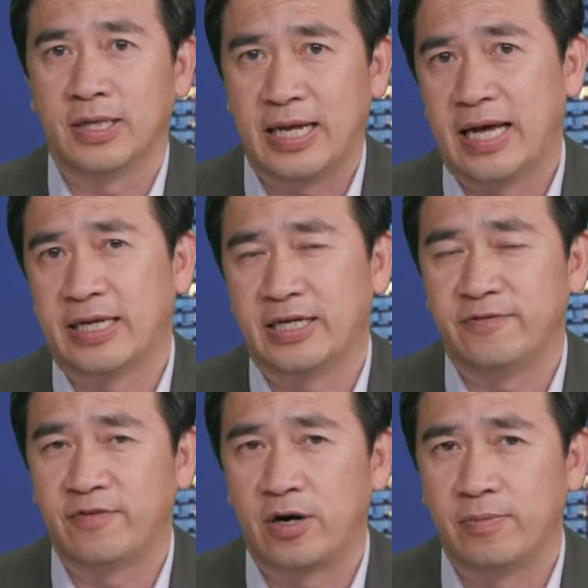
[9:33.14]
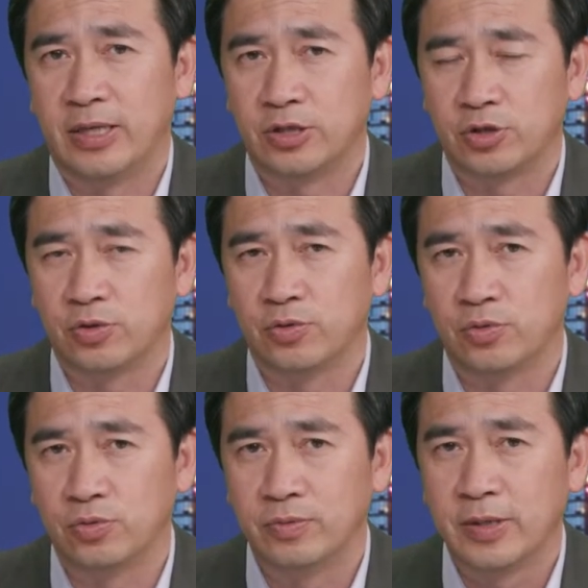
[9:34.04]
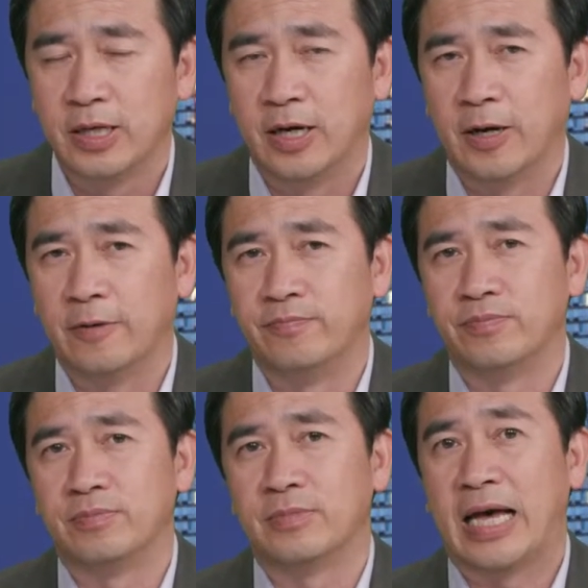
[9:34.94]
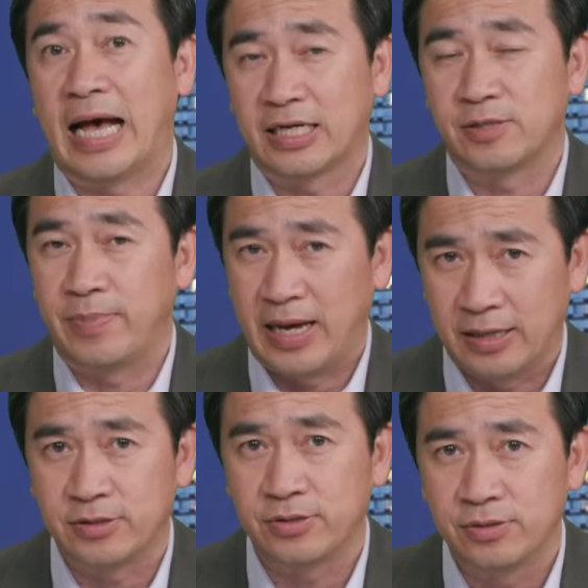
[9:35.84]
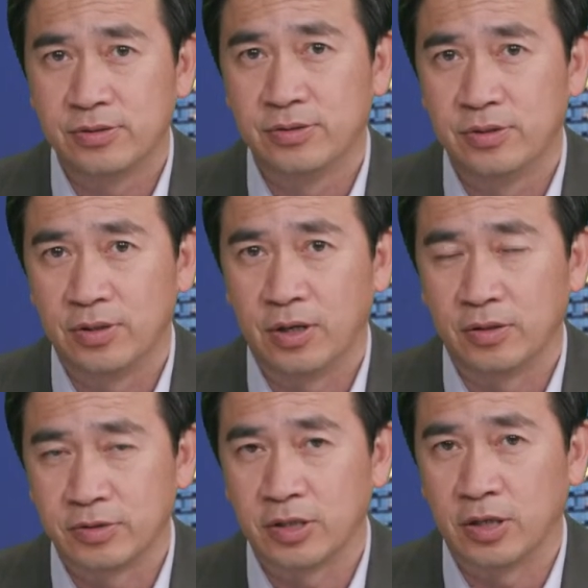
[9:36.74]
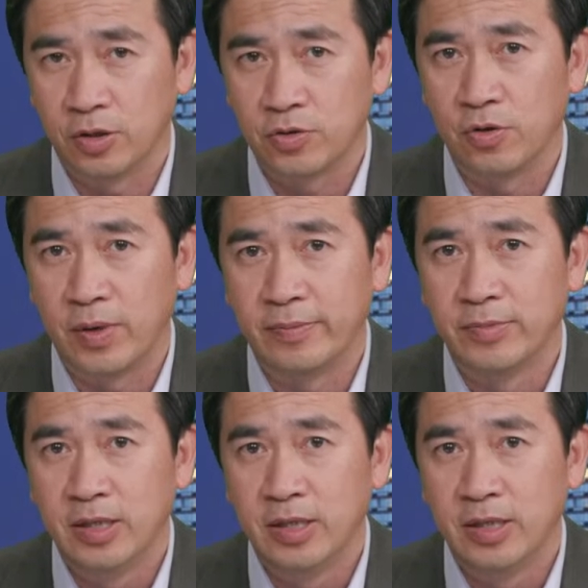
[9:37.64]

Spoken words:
let an environmental act pass, a local one.